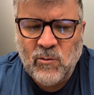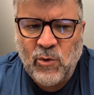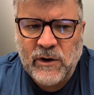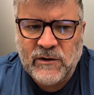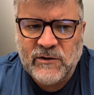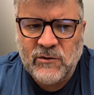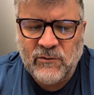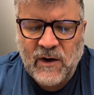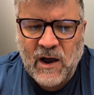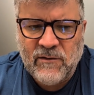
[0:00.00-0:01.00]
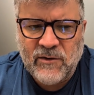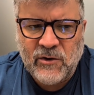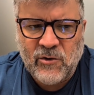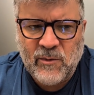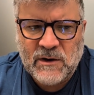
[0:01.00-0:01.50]
0.25
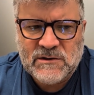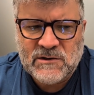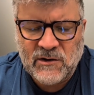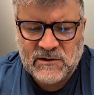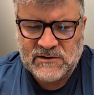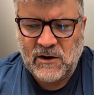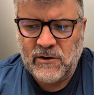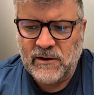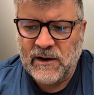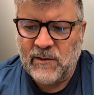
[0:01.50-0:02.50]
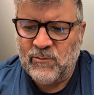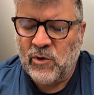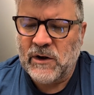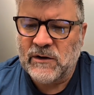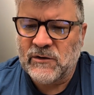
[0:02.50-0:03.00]
increments. So they started at
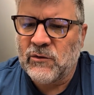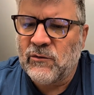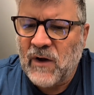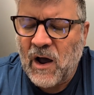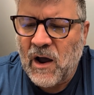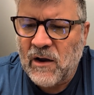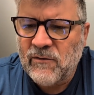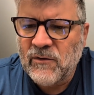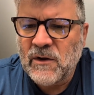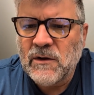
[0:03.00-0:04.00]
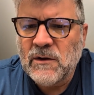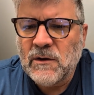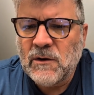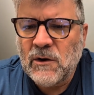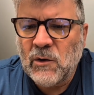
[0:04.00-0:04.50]
0.25,
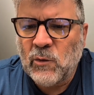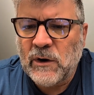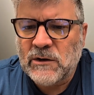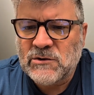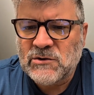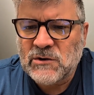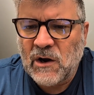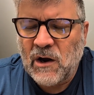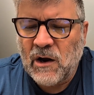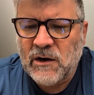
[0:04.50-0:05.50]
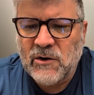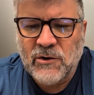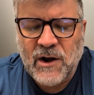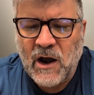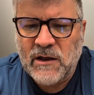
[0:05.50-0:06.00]
which I
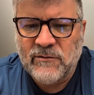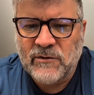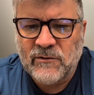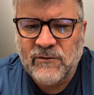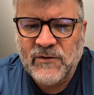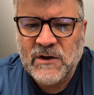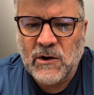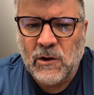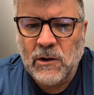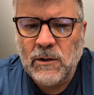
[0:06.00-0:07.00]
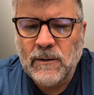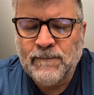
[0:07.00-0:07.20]
could not even feel.